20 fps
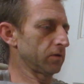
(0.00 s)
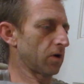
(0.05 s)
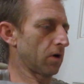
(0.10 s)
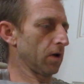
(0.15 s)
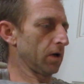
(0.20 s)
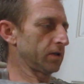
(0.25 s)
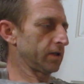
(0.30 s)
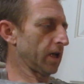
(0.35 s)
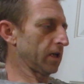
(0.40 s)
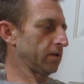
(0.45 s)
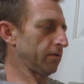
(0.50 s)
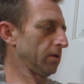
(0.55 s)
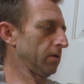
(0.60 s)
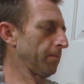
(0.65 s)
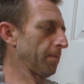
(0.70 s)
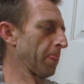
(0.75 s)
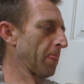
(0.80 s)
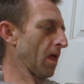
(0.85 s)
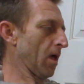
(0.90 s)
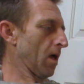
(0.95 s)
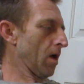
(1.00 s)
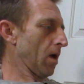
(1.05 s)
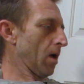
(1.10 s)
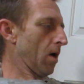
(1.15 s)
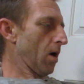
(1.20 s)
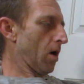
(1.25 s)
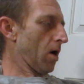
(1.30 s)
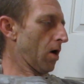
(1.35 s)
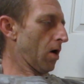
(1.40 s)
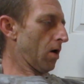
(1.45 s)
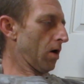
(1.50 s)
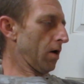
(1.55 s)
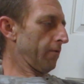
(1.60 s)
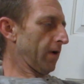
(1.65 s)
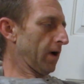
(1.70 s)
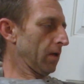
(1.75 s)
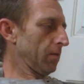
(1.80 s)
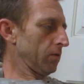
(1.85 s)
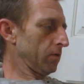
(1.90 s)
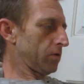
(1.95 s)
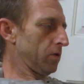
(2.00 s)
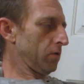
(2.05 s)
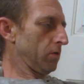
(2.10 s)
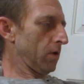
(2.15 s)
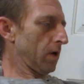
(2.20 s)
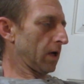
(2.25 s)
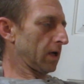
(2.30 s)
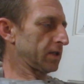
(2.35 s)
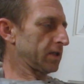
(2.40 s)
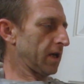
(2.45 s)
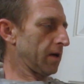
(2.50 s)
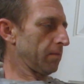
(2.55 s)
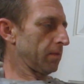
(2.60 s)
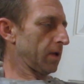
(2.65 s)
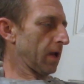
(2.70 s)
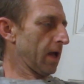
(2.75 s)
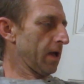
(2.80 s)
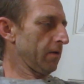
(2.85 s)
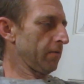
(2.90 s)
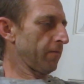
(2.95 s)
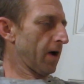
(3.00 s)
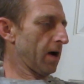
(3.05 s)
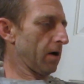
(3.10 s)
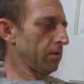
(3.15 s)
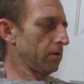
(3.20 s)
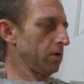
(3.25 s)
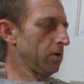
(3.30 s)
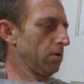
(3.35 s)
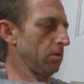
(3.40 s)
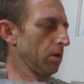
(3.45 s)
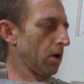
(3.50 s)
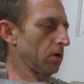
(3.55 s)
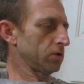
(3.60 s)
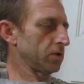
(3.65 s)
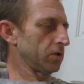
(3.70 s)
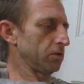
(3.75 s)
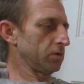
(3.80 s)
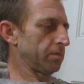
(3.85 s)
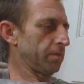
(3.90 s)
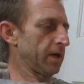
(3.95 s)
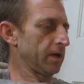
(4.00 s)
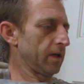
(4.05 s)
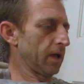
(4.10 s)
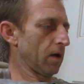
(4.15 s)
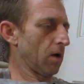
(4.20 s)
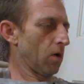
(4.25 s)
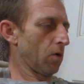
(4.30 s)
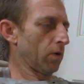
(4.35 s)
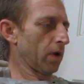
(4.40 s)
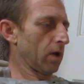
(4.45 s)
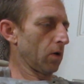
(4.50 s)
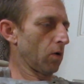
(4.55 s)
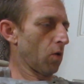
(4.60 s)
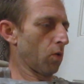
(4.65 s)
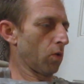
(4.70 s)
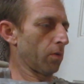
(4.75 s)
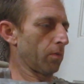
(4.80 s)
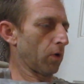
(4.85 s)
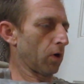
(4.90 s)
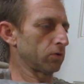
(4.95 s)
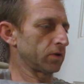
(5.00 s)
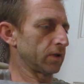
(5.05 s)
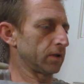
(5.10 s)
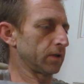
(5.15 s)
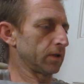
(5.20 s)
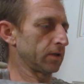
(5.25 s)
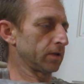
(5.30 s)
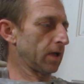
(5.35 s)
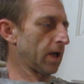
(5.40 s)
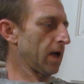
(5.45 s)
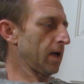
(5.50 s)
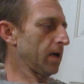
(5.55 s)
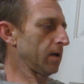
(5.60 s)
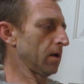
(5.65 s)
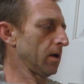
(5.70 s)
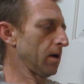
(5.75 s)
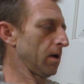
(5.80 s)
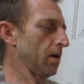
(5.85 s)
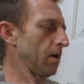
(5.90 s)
Charlotte, and Statesville are available to accept and file new lawsuits pending holding court processes and